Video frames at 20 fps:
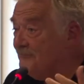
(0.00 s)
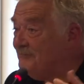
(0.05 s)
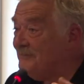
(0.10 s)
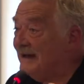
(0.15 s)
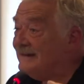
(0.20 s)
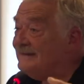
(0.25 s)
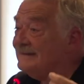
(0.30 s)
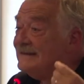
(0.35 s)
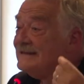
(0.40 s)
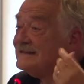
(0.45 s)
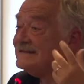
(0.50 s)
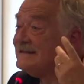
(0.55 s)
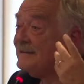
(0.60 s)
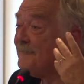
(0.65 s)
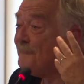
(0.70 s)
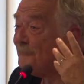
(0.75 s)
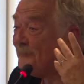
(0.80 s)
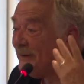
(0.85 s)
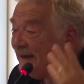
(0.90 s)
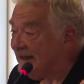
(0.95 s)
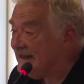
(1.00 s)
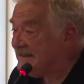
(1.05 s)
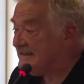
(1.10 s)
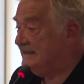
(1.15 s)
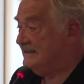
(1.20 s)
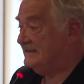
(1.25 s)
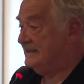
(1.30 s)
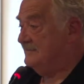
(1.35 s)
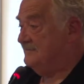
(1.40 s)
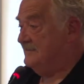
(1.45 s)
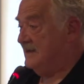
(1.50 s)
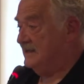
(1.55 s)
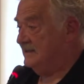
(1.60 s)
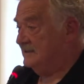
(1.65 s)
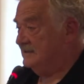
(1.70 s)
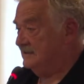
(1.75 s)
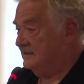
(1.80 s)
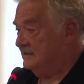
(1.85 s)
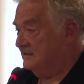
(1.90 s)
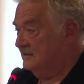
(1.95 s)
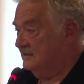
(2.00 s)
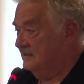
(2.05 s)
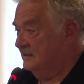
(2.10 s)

but the simplicity makes it.